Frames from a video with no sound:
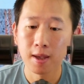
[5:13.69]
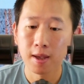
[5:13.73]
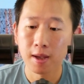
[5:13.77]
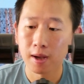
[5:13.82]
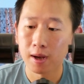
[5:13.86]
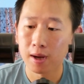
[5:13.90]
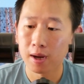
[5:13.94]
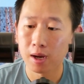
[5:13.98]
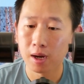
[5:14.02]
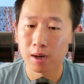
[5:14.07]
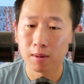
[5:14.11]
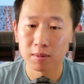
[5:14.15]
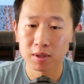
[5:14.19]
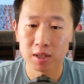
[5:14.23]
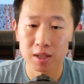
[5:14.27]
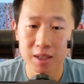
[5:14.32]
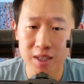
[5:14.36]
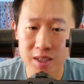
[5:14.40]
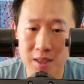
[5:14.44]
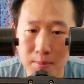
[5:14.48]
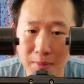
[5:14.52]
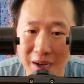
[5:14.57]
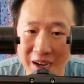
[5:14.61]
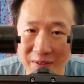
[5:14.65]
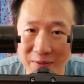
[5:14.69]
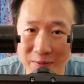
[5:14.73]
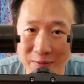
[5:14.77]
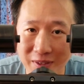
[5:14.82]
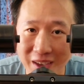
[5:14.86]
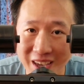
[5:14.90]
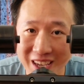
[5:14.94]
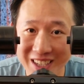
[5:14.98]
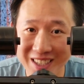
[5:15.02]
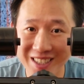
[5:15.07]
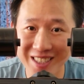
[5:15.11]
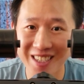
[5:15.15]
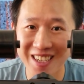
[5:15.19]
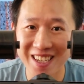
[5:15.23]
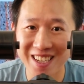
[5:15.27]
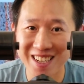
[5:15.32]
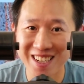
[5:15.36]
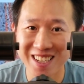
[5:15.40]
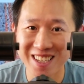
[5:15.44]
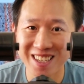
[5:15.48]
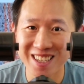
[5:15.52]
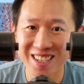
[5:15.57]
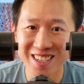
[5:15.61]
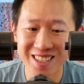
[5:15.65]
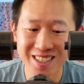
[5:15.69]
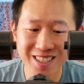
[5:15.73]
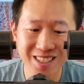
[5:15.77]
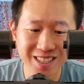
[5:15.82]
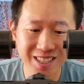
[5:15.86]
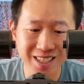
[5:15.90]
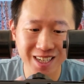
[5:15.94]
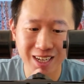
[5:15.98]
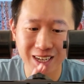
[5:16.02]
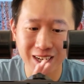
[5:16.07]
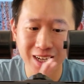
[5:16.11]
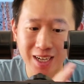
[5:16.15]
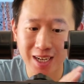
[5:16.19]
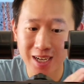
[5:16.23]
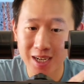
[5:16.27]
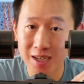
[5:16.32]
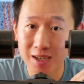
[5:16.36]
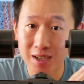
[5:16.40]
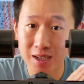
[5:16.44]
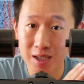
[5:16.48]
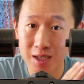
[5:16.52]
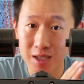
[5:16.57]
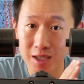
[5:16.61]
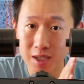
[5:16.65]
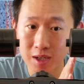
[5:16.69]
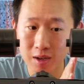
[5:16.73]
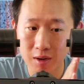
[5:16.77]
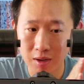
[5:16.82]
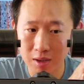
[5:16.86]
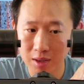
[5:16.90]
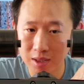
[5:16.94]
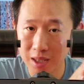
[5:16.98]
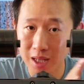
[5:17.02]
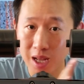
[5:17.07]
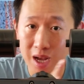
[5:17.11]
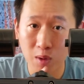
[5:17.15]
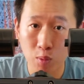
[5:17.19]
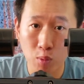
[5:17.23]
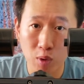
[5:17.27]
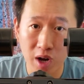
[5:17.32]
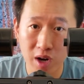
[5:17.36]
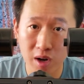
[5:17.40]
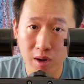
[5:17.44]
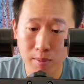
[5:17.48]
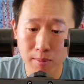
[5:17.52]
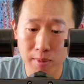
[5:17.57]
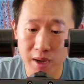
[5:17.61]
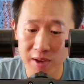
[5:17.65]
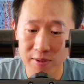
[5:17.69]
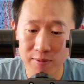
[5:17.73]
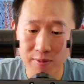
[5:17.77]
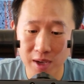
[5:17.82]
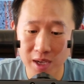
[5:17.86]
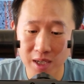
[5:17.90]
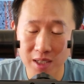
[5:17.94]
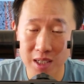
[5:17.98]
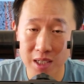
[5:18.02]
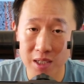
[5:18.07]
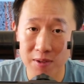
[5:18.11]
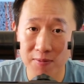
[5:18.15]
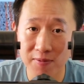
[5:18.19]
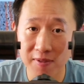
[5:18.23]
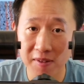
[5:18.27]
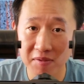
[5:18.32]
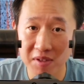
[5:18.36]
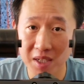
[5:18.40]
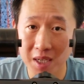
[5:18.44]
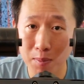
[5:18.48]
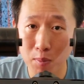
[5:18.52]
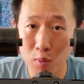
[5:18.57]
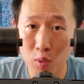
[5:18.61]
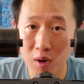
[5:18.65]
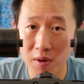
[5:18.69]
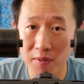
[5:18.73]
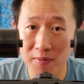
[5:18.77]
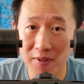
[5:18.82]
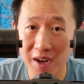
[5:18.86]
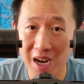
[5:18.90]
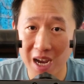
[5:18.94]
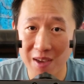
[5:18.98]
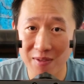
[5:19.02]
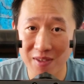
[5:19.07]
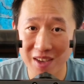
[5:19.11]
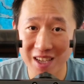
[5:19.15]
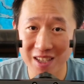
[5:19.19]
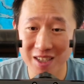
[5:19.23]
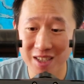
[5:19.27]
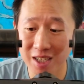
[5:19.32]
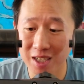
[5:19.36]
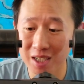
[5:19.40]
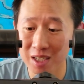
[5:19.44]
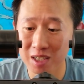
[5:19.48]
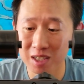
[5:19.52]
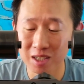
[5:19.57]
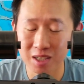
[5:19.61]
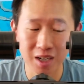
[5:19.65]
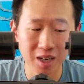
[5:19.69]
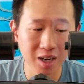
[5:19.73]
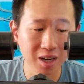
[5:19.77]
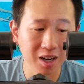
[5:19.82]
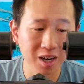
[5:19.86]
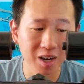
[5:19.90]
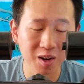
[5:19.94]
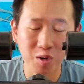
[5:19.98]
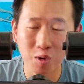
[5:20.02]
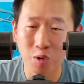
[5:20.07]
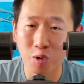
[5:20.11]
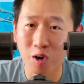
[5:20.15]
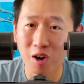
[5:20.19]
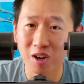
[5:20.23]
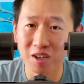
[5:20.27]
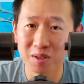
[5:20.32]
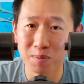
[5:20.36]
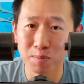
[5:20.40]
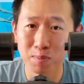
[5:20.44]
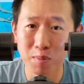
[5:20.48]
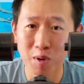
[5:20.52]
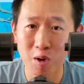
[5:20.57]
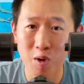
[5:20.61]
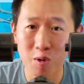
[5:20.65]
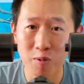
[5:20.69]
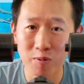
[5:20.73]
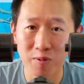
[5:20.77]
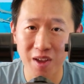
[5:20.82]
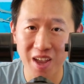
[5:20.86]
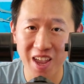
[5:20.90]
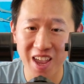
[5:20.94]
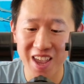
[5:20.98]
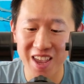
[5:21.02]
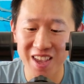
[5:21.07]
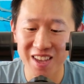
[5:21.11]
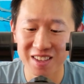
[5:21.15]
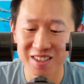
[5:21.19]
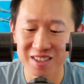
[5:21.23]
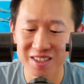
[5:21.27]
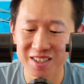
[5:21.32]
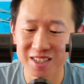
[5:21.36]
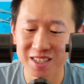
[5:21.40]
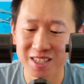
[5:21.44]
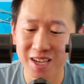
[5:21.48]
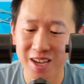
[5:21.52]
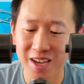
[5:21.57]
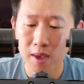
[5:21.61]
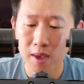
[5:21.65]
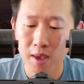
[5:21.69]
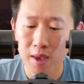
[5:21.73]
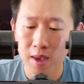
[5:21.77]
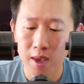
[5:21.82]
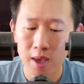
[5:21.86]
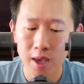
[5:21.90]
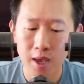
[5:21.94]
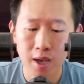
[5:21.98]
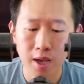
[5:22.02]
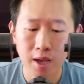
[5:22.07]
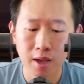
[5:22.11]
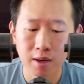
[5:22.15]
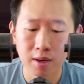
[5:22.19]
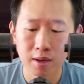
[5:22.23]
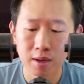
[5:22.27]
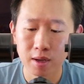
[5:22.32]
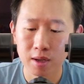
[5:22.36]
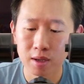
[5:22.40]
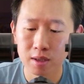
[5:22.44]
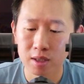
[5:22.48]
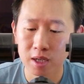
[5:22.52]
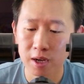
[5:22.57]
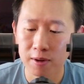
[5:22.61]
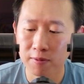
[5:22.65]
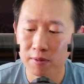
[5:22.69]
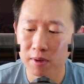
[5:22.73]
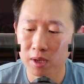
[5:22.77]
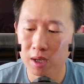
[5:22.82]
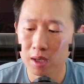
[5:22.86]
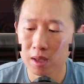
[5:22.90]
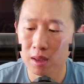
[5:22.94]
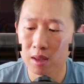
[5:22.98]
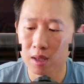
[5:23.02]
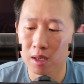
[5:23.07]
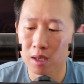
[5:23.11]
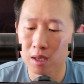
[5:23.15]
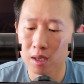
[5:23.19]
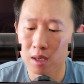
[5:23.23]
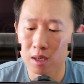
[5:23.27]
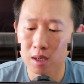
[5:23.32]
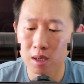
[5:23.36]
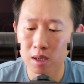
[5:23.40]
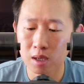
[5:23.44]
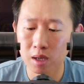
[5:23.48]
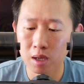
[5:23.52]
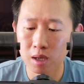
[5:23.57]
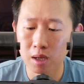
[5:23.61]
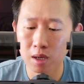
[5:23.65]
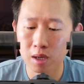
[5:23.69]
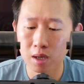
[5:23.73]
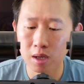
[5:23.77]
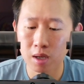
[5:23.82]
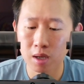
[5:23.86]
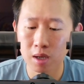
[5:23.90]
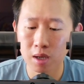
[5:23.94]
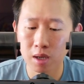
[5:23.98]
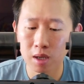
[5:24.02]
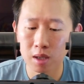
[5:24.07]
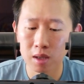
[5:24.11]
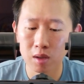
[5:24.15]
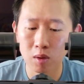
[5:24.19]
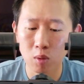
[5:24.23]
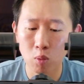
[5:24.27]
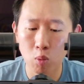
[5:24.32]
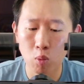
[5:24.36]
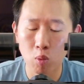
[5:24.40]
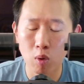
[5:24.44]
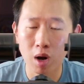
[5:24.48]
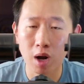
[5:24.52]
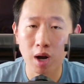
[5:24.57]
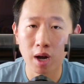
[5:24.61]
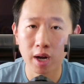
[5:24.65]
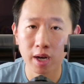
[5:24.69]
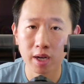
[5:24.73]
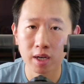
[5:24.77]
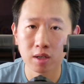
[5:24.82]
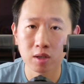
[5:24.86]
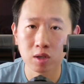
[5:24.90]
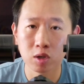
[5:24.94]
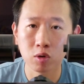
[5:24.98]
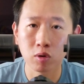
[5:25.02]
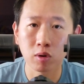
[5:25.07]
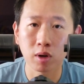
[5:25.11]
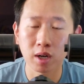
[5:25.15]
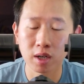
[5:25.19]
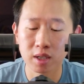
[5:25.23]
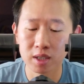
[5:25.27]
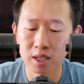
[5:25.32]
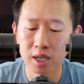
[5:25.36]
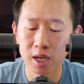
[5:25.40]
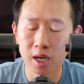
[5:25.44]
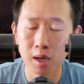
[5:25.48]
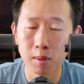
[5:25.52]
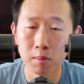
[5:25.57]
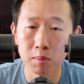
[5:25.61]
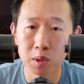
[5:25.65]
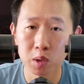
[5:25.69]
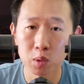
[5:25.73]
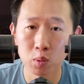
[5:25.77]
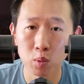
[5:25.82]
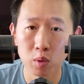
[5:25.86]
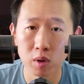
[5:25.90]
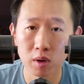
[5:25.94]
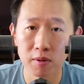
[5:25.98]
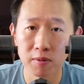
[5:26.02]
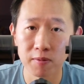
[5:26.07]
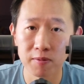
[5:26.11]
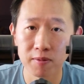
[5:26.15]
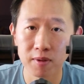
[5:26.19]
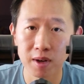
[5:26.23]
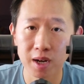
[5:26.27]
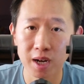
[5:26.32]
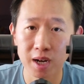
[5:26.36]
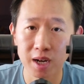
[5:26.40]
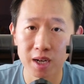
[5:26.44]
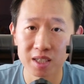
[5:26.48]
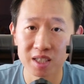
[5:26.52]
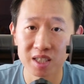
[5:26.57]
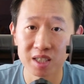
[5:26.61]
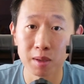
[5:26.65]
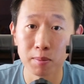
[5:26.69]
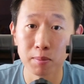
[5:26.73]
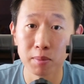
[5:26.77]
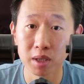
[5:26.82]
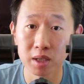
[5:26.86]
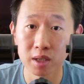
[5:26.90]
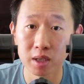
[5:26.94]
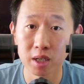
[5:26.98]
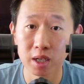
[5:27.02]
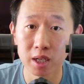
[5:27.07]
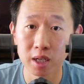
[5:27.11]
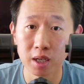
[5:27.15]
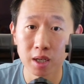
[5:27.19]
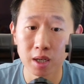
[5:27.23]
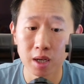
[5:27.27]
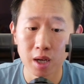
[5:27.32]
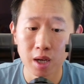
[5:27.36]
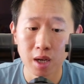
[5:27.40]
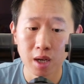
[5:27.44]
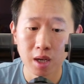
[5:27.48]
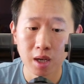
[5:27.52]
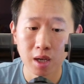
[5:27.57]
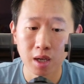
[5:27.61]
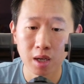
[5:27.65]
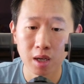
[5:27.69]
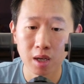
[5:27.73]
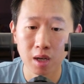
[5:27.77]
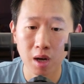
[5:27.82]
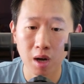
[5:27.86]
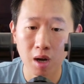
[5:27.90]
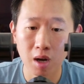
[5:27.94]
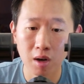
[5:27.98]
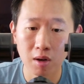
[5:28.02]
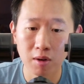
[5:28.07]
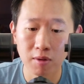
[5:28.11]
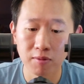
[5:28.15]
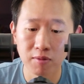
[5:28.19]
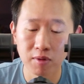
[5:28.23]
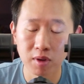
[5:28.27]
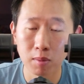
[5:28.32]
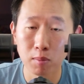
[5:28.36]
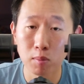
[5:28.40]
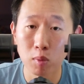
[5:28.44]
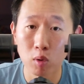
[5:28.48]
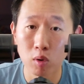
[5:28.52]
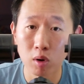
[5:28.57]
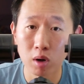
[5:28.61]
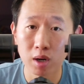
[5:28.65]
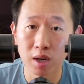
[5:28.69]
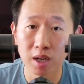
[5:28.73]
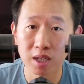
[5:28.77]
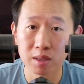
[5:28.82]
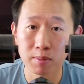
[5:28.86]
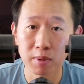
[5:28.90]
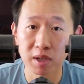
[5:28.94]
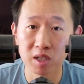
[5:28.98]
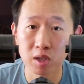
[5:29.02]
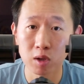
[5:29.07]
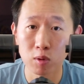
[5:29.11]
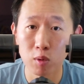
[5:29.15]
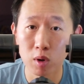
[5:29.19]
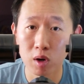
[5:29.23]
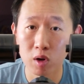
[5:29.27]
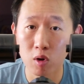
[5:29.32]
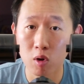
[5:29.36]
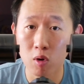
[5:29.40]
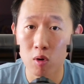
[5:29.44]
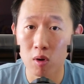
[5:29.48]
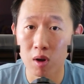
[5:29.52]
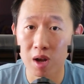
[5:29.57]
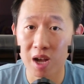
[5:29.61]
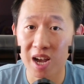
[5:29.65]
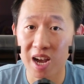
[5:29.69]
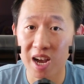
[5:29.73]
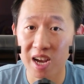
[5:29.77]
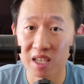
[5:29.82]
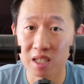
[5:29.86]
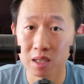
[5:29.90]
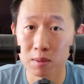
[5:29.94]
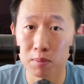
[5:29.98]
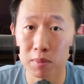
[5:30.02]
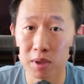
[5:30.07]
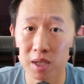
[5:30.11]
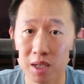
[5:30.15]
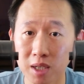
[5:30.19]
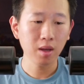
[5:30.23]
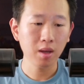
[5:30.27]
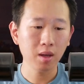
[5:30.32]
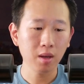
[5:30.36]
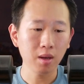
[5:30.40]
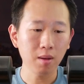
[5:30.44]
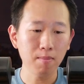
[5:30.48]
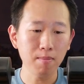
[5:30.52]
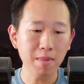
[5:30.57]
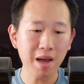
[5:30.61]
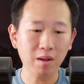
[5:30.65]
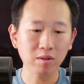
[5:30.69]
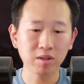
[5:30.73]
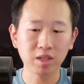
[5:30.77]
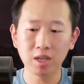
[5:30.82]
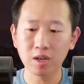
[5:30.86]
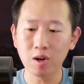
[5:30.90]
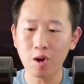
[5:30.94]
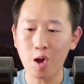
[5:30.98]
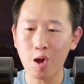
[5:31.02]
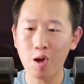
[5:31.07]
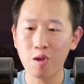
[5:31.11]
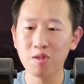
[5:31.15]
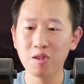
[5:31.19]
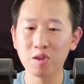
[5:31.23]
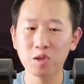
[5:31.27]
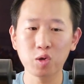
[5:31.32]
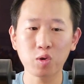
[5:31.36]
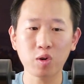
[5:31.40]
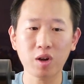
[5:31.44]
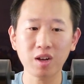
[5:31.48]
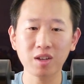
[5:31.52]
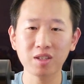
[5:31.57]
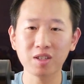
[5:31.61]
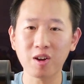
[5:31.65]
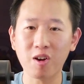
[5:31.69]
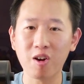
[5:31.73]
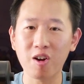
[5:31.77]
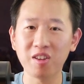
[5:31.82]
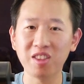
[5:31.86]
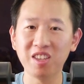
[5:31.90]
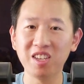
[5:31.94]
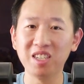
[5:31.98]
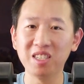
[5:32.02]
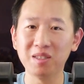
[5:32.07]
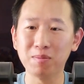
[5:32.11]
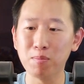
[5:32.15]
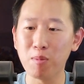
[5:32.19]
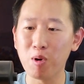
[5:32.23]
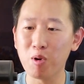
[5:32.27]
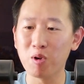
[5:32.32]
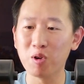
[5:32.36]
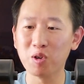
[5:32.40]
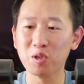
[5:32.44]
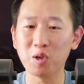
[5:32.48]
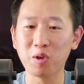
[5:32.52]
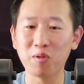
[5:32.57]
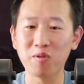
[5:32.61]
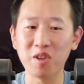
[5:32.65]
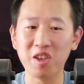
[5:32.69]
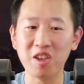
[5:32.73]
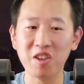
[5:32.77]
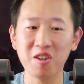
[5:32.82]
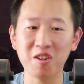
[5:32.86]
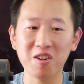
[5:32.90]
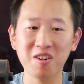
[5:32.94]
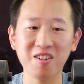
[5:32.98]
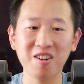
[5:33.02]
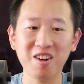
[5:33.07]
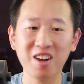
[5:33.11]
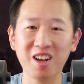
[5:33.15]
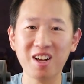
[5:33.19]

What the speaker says: So this is my face. It is, a lot wider than my face. It's 15.5 inches across both ends, and definitely the wide trucks helps with stability of the board, especially when going high speeds. Mounted on the trucks are these motors over here.